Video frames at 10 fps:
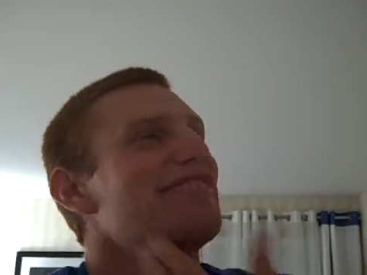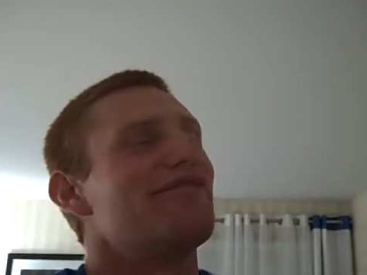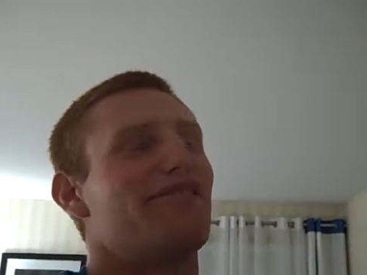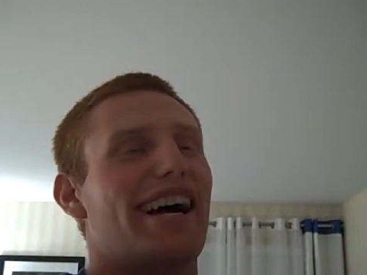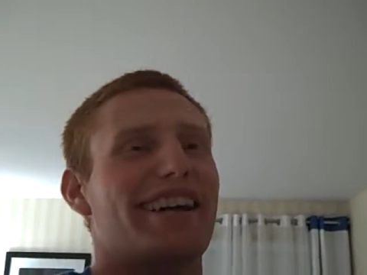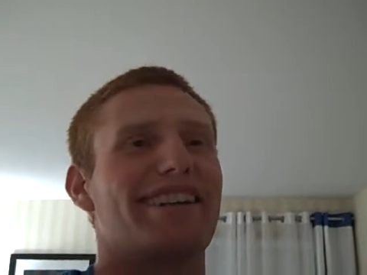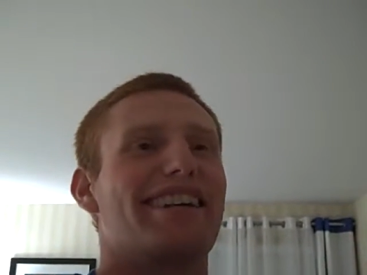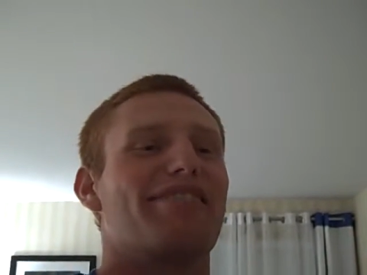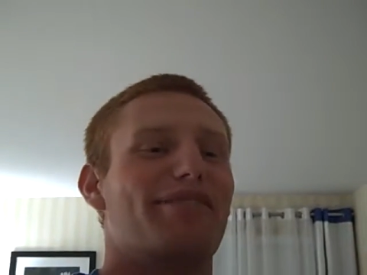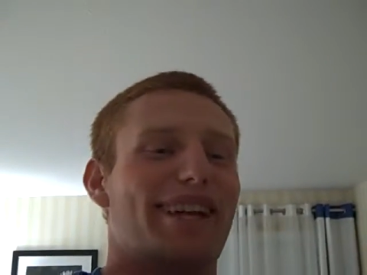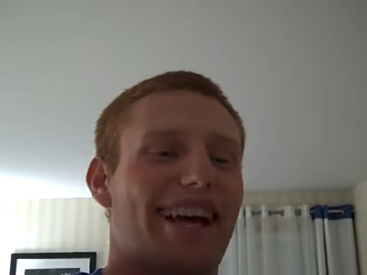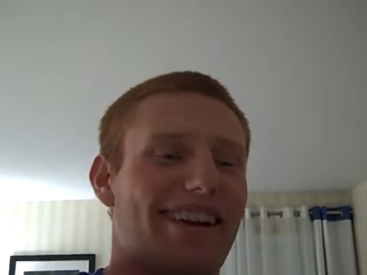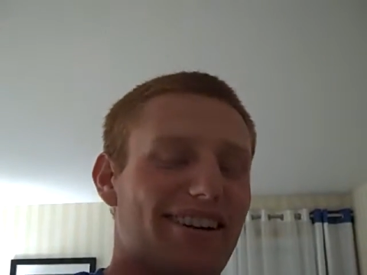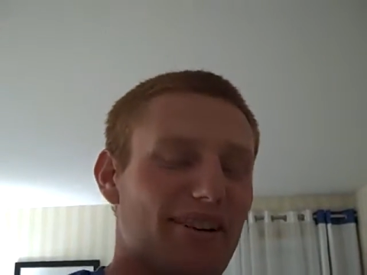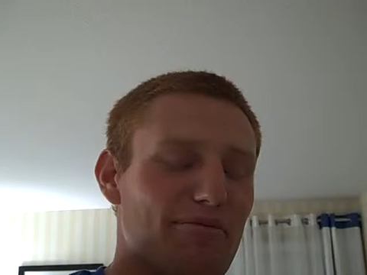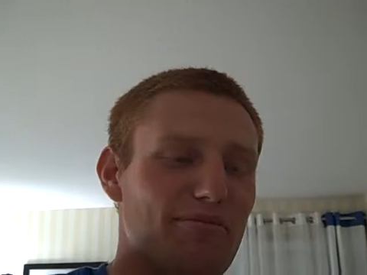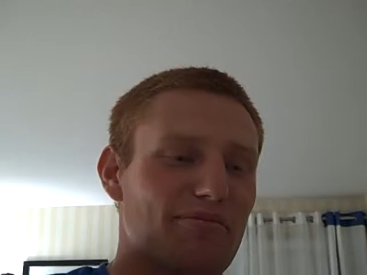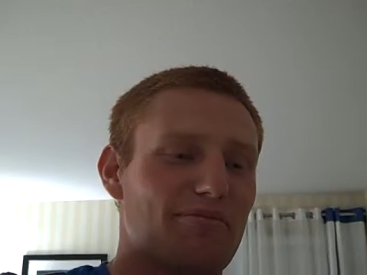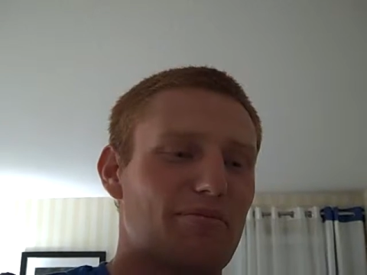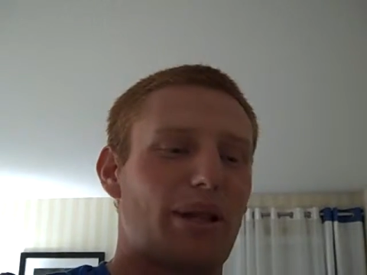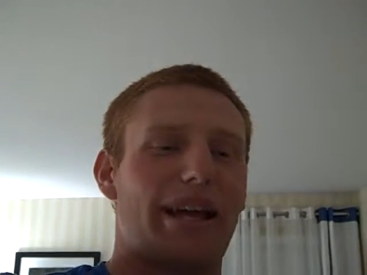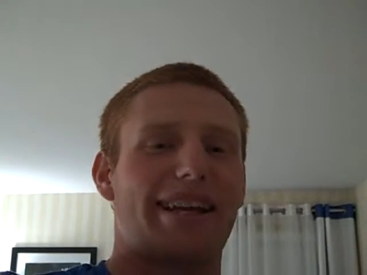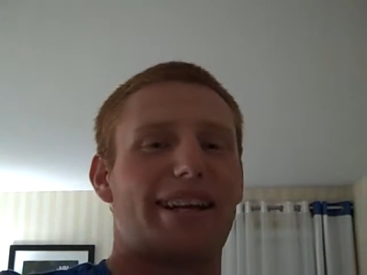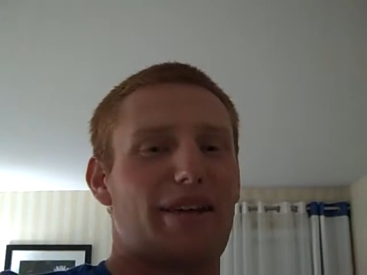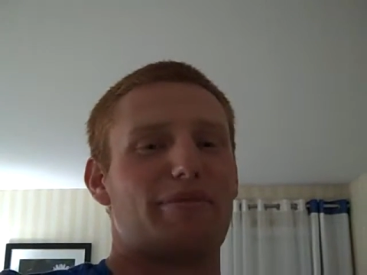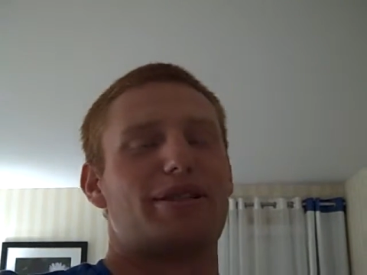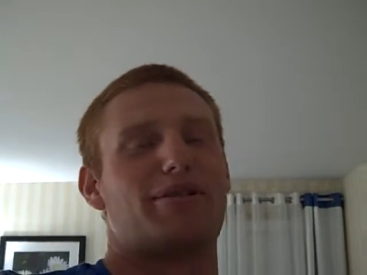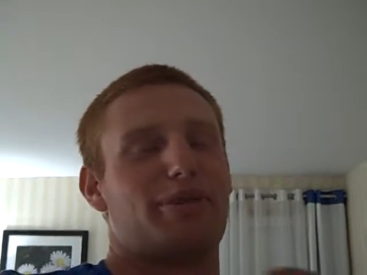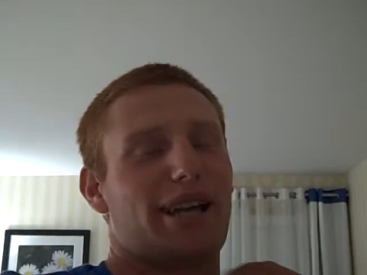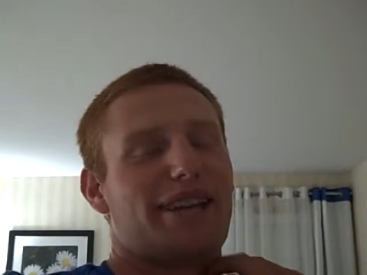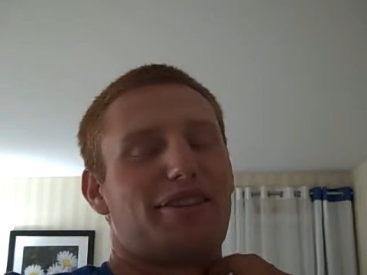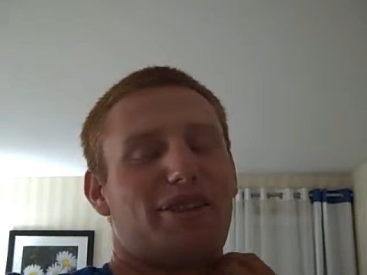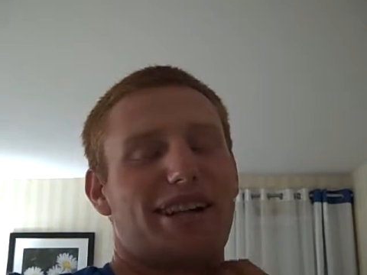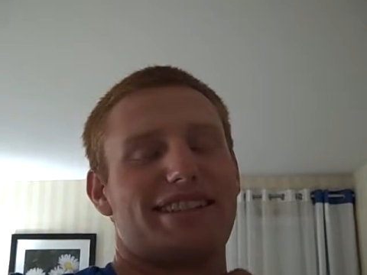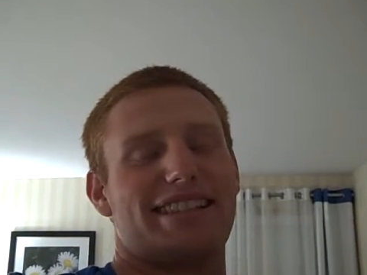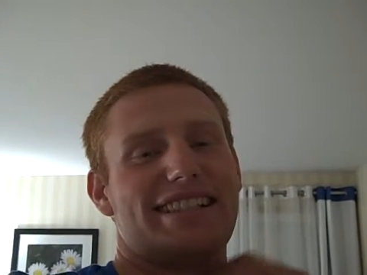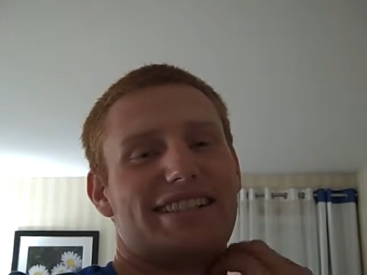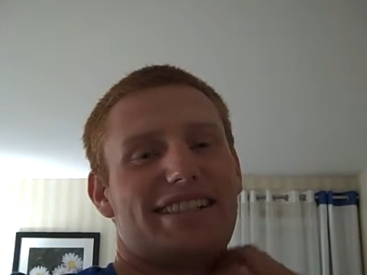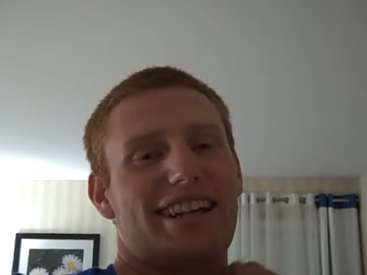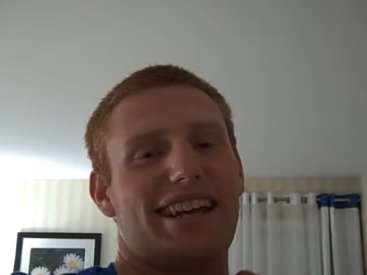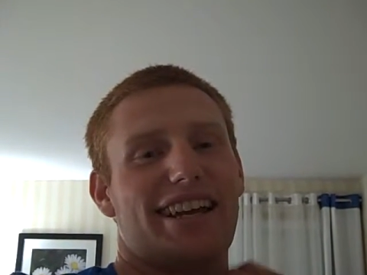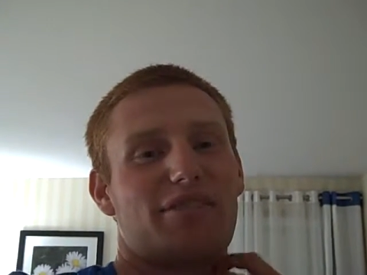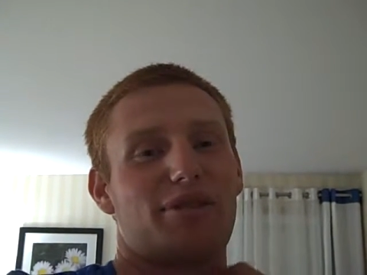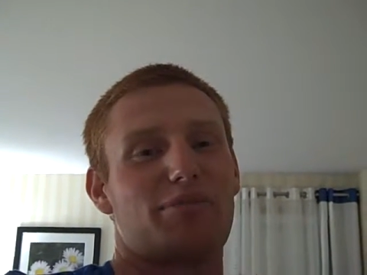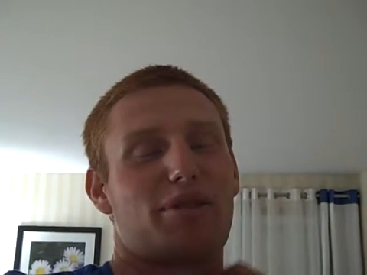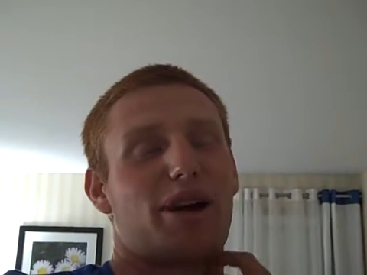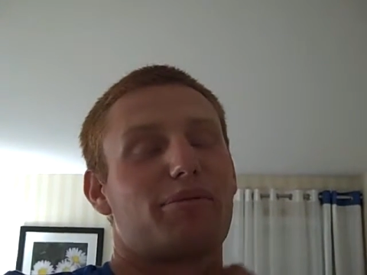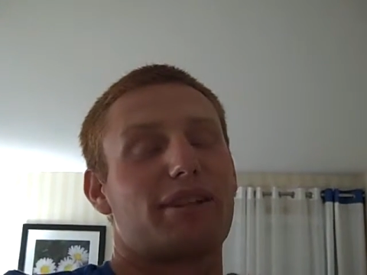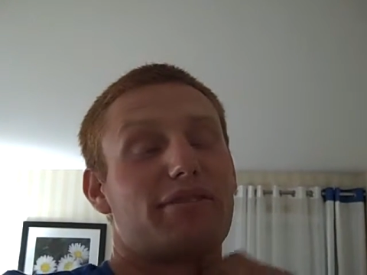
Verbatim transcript: finally we got on our plane in Edmonton, we got in the right seats, and we promptly